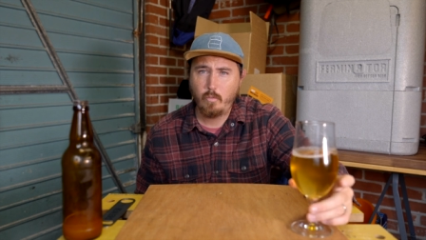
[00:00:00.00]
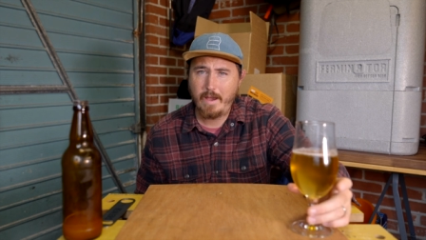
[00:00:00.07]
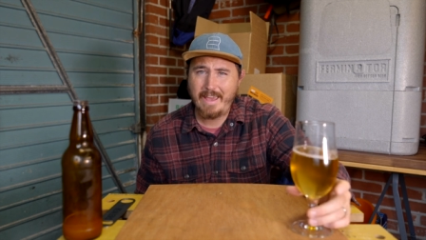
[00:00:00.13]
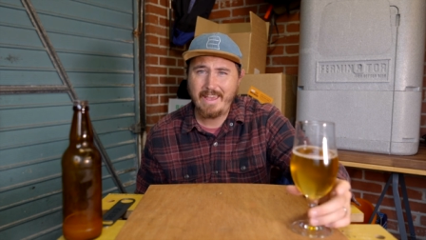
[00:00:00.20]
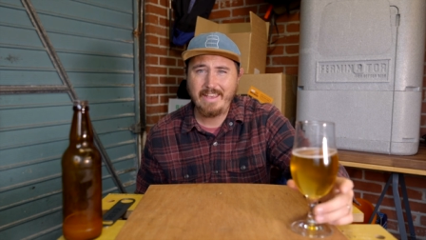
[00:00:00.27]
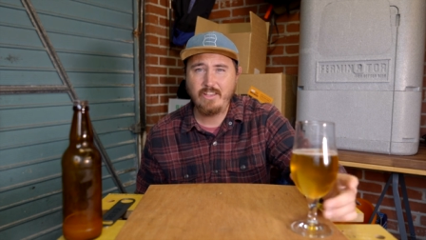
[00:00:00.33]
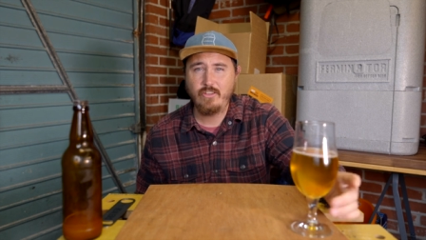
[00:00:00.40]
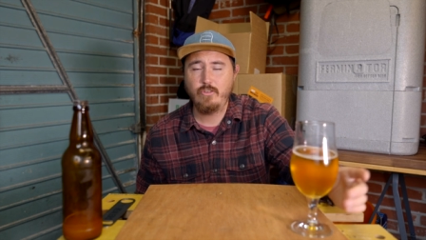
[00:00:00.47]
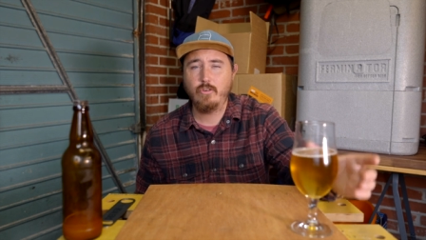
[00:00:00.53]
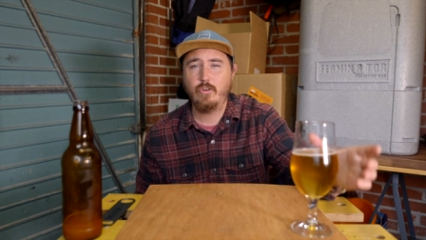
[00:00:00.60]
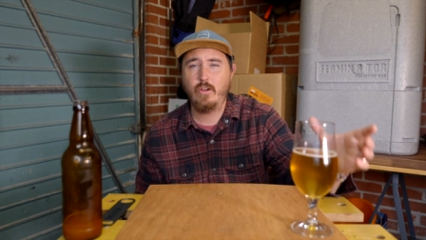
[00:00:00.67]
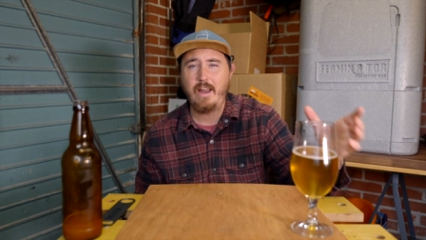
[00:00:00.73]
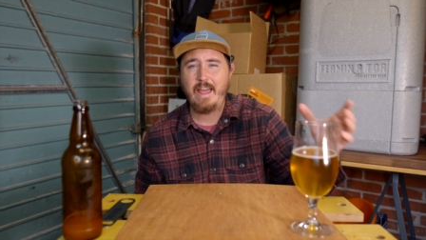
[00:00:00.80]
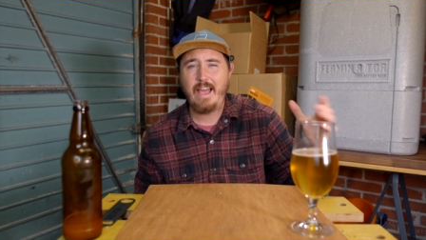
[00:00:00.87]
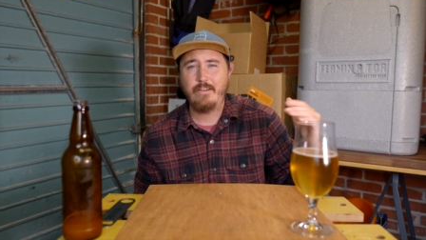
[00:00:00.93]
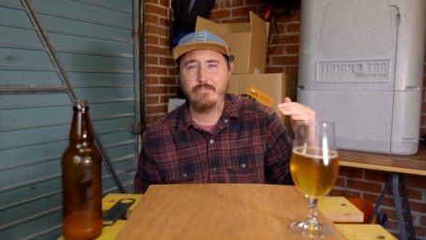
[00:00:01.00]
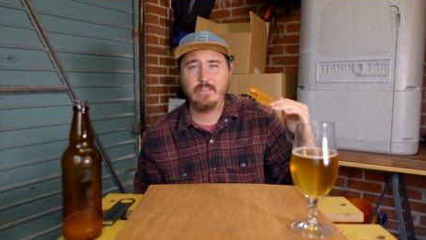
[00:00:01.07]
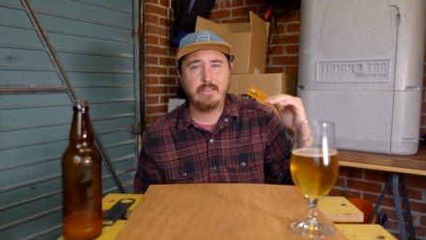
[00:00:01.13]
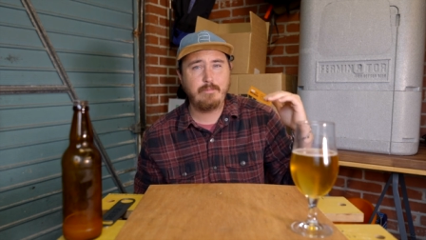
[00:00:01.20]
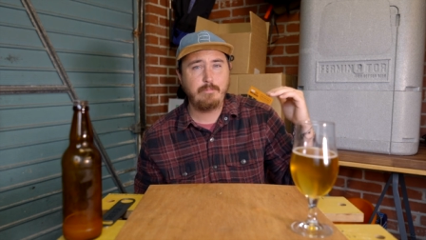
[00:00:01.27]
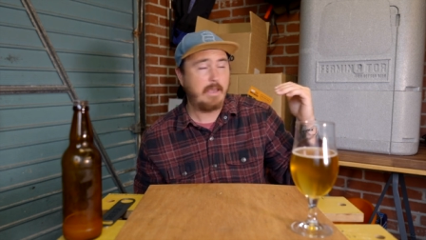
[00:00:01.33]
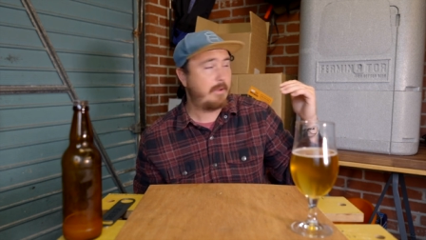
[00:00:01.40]
way, you're gonna have to
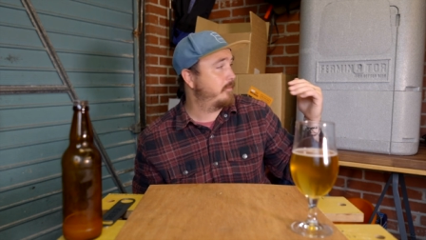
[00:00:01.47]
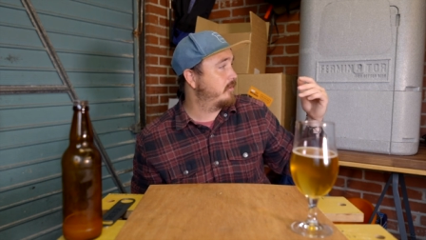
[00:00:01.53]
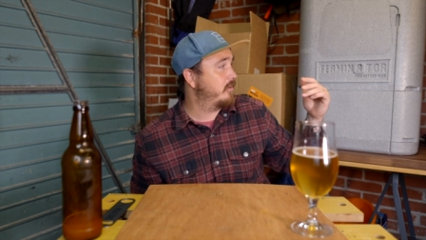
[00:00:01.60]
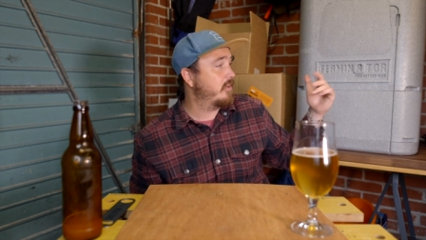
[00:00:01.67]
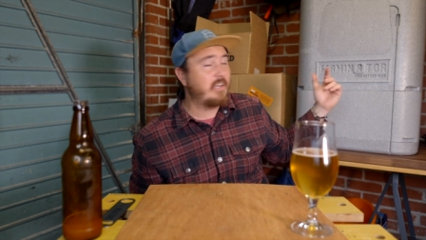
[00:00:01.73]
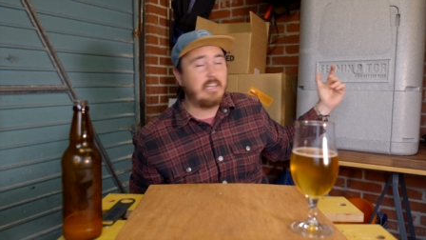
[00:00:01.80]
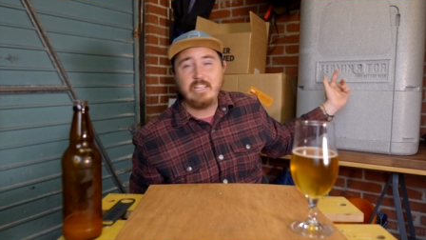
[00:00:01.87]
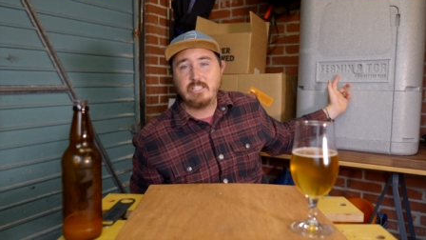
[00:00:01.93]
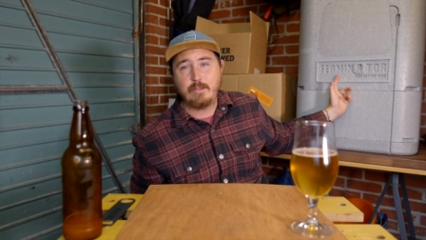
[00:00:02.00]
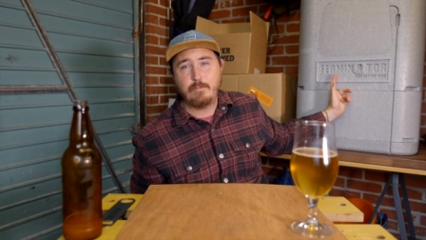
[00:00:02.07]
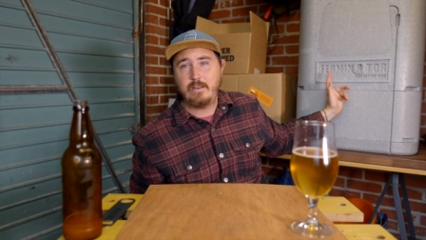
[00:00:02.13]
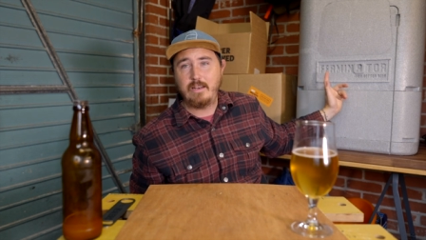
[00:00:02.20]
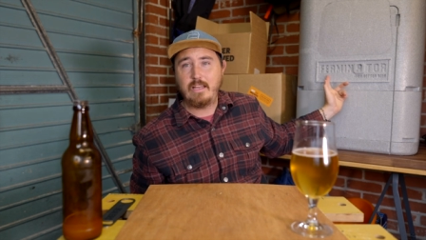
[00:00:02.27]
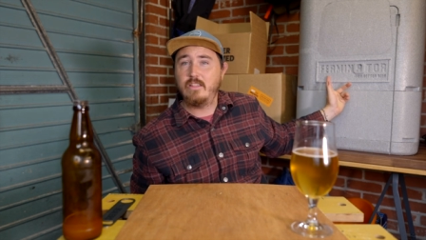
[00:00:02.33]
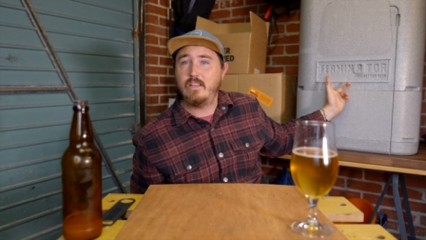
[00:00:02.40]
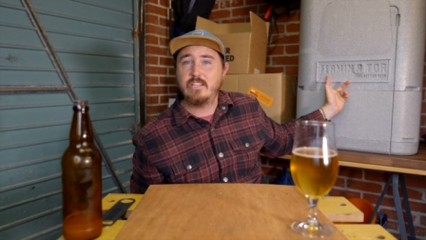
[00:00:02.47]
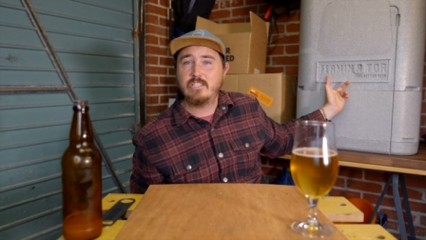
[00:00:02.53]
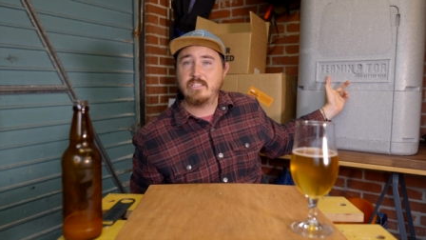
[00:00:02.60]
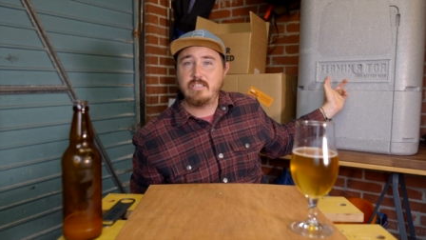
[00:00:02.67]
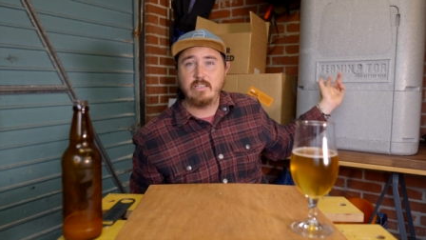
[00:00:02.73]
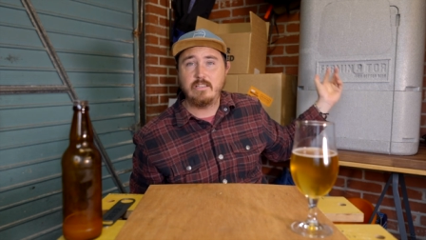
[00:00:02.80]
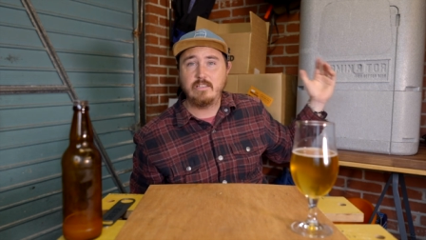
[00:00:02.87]
be able, you're gonna need something like this
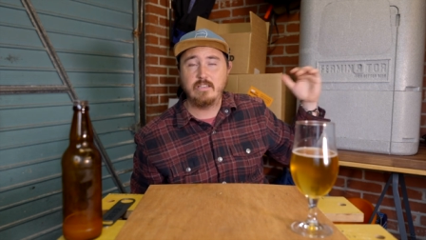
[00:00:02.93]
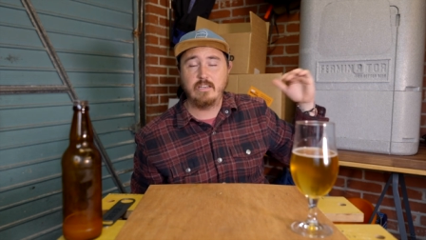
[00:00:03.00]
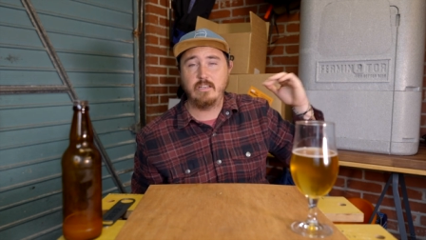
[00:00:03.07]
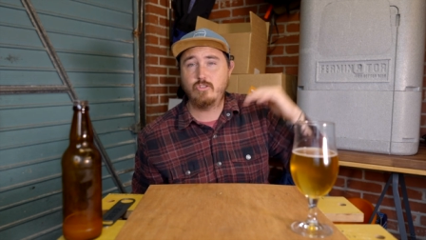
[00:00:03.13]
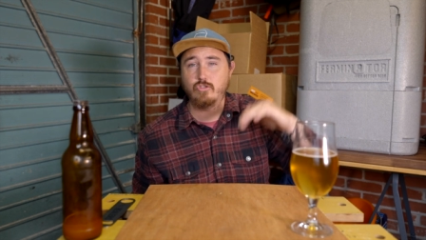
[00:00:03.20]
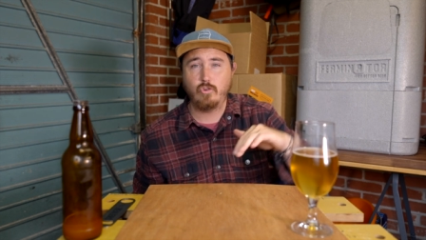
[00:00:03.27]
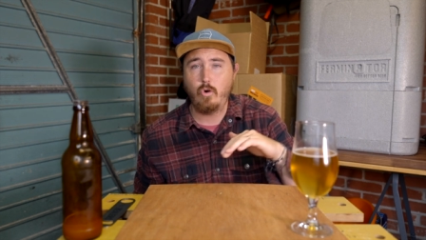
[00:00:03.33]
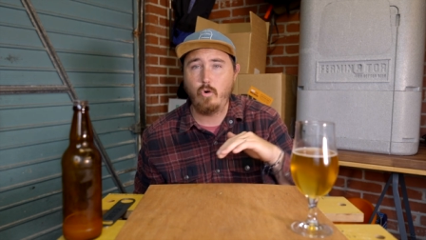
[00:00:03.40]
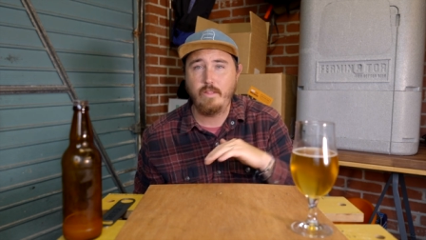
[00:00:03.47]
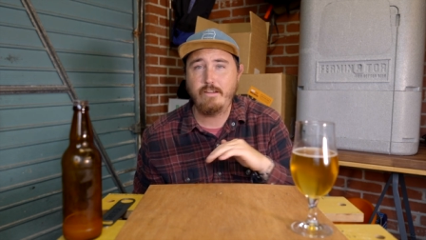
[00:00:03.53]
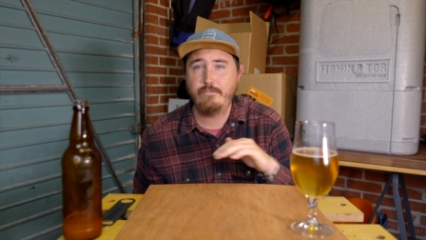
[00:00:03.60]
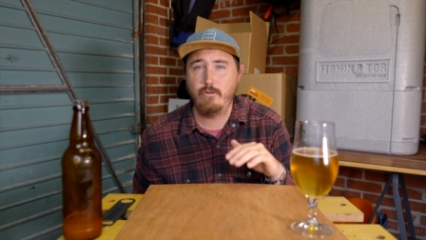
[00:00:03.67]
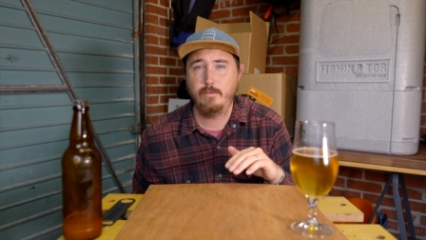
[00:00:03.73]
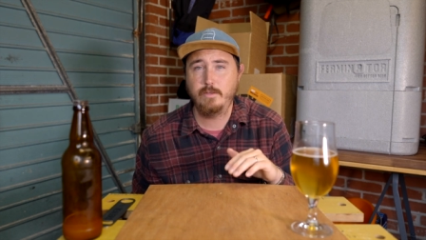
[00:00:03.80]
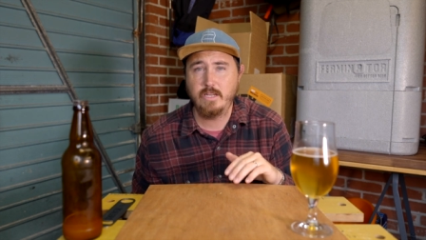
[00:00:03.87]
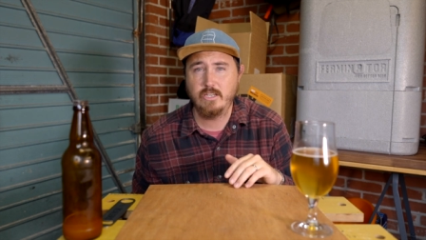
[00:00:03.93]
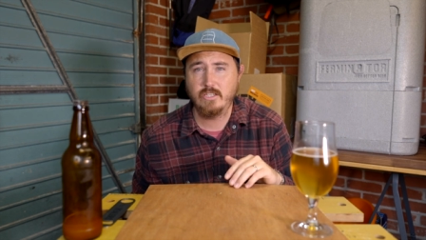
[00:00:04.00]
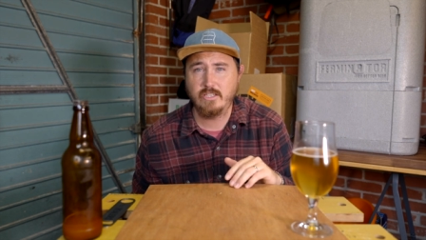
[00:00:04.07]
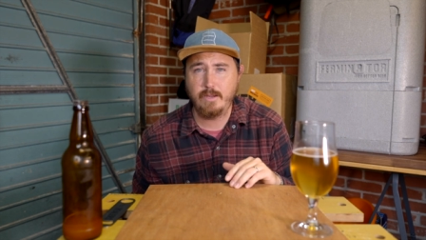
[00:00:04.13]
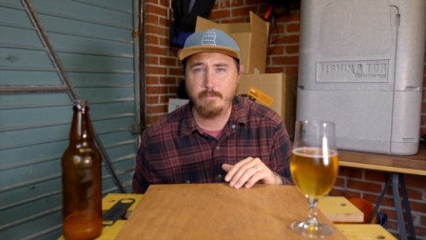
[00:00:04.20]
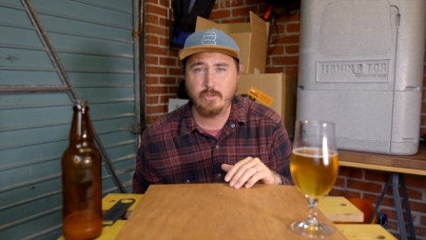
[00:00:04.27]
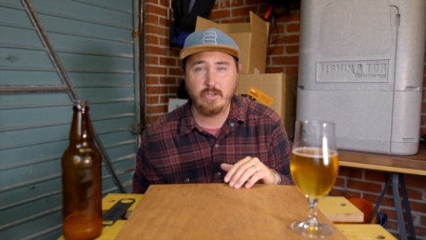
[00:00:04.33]
to, to control that fermentation
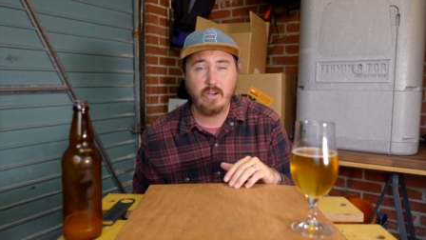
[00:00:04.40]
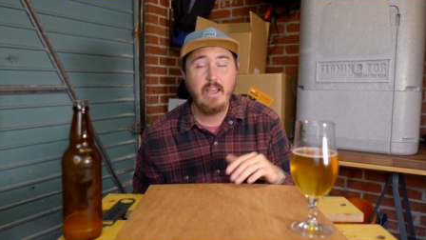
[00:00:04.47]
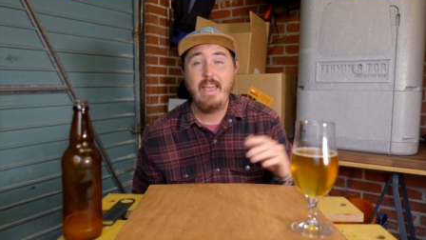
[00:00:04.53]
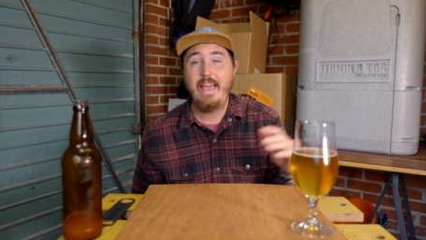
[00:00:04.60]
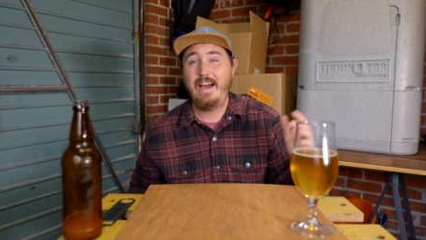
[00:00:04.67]
temperature,